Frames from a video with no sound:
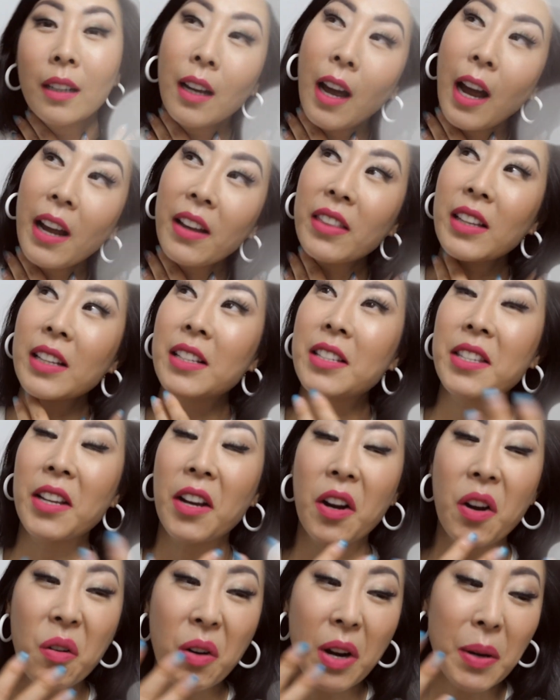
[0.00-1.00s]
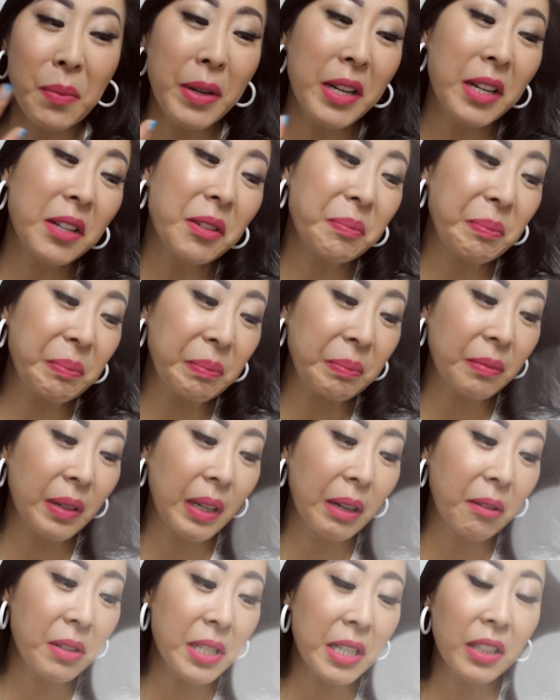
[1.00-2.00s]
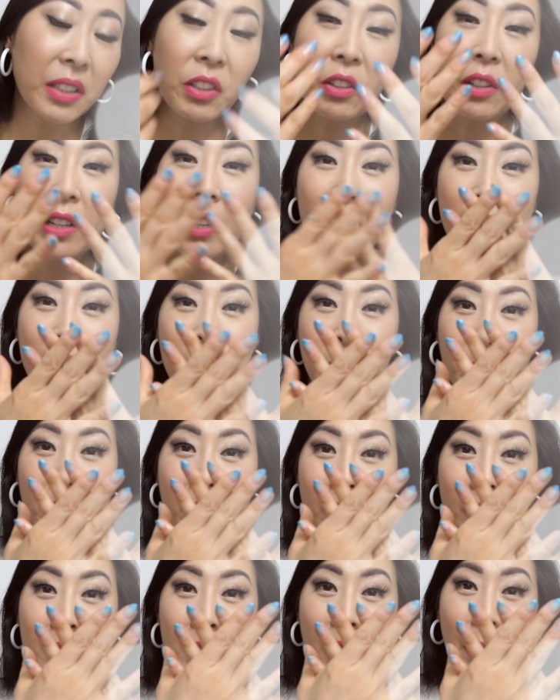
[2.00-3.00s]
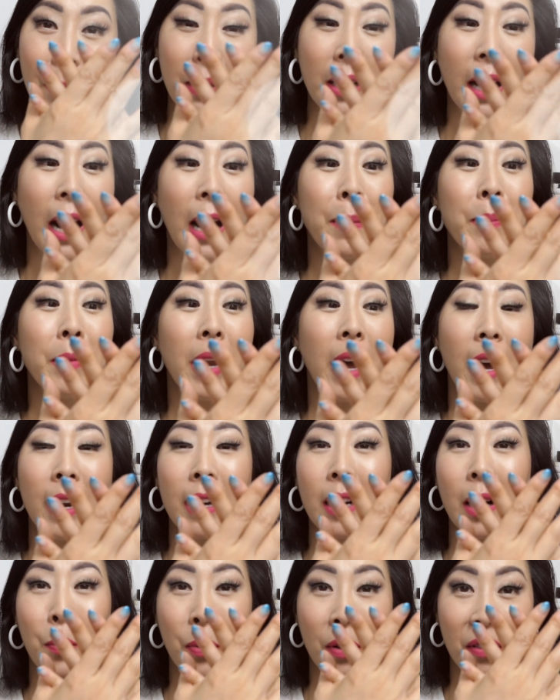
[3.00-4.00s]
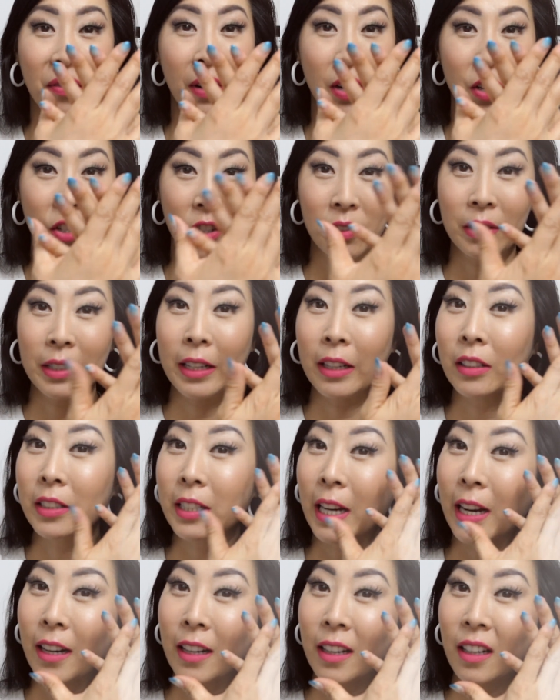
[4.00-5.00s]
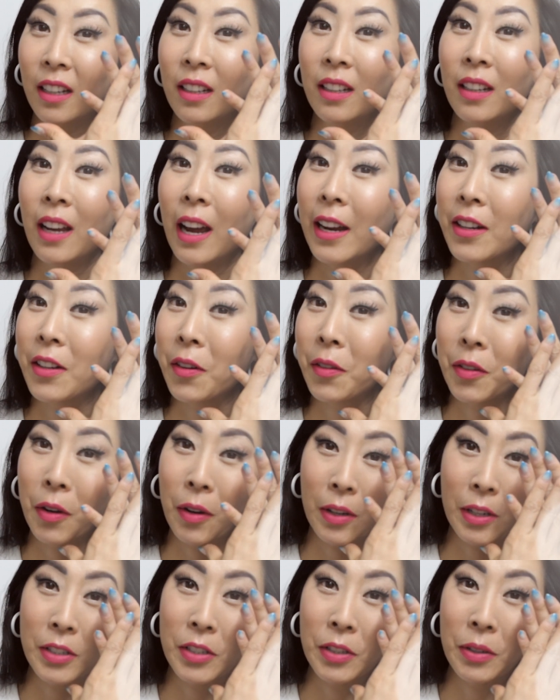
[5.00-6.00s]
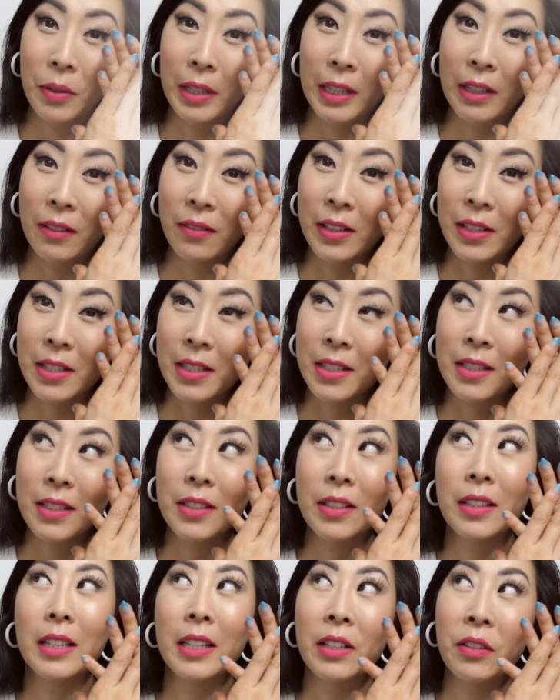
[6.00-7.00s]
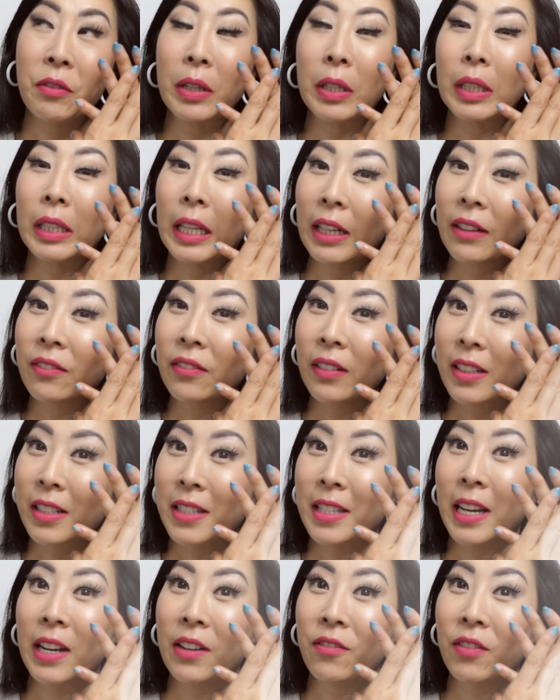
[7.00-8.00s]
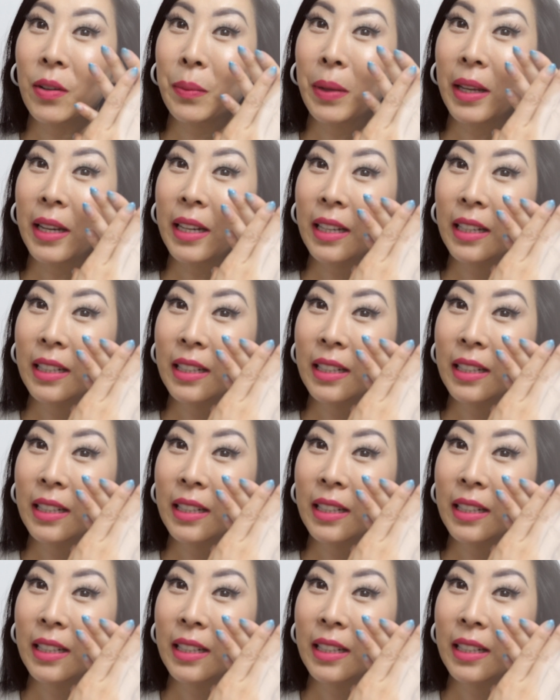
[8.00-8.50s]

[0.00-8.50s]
I think so. I mean, it was a learning experience. I mean, I'm not a professional nail tech. I don't know how to do any of this in real life aside from like